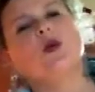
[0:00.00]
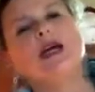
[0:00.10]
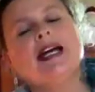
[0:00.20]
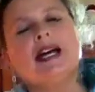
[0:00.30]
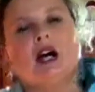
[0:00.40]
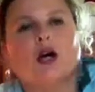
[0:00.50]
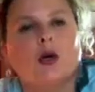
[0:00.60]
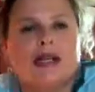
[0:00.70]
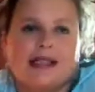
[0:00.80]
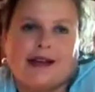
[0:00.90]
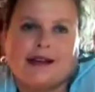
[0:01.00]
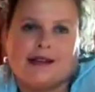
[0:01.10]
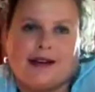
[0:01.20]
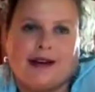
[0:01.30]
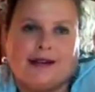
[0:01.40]
we are going to get
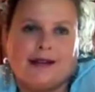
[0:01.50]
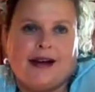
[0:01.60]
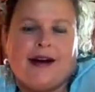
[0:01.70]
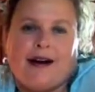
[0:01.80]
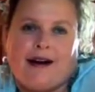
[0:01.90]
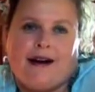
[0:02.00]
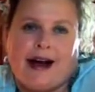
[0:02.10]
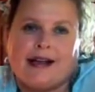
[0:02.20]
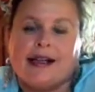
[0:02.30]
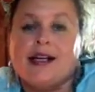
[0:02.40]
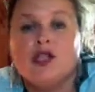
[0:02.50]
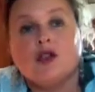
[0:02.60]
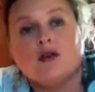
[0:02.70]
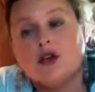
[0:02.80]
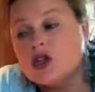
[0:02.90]
started. Alright, so
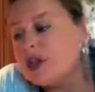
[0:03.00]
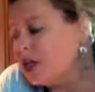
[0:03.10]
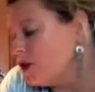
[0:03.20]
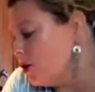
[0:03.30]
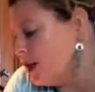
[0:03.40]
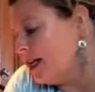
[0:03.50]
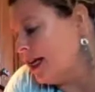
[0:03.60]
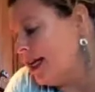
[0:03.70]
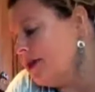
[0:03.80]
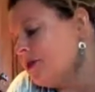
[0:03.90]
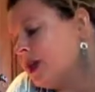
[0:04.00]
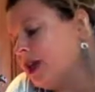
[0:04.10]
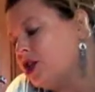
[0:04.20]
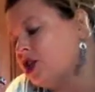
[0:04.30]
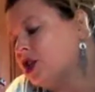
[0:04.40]
the first thing you're going to need
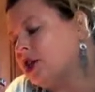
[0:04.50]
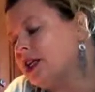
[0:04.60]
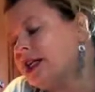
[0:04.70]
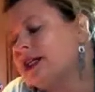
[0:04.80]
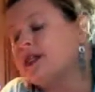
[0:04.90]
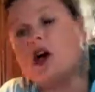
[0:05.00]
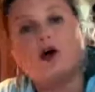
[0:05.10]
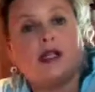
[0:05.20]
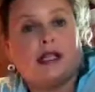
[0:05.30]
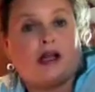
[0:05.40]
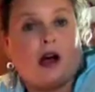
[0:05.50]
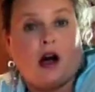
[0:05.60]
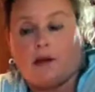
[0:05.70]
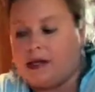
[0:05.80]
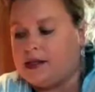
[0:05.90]
is you're going to need toasted
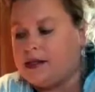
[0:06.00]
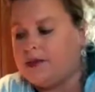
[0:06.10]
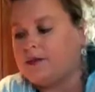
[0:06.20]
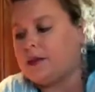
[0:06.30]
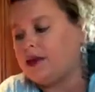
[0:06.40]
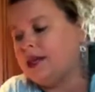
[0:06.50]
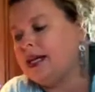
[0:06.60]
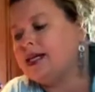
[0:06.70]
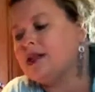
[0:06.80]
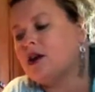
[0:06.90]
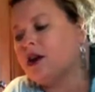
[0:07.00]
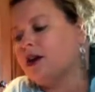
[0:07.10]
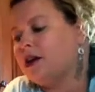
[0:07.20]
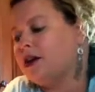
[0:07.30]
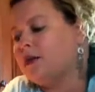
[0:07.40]
almonds. These
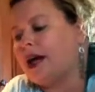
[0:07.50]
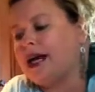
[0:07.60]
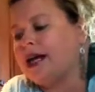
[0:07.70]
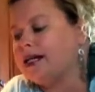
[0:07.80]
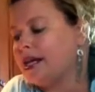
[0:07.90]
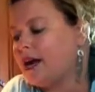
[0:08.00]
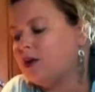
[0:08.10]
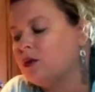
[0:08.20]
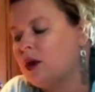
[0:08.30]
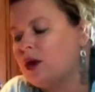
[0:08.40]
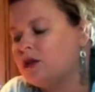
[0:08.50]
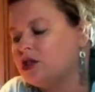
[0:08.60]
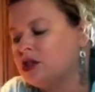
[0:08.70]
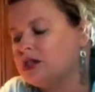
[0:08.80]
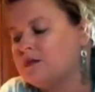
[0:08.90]
are, you can buy anytime you
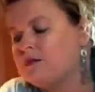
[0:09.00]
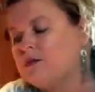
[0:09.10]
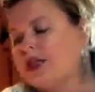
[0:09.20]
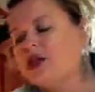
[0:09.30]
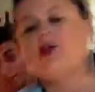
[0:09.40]
want, just you